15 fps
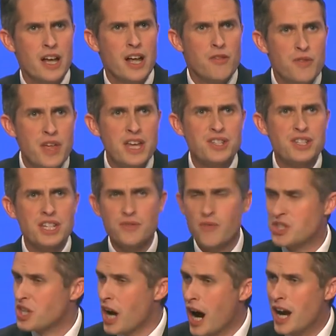This is the
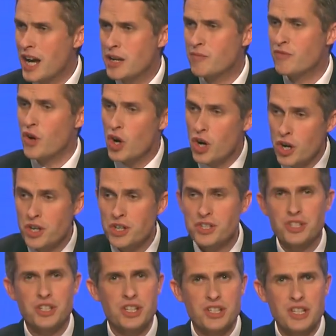time for us
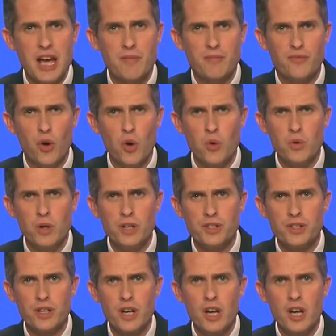to step forward.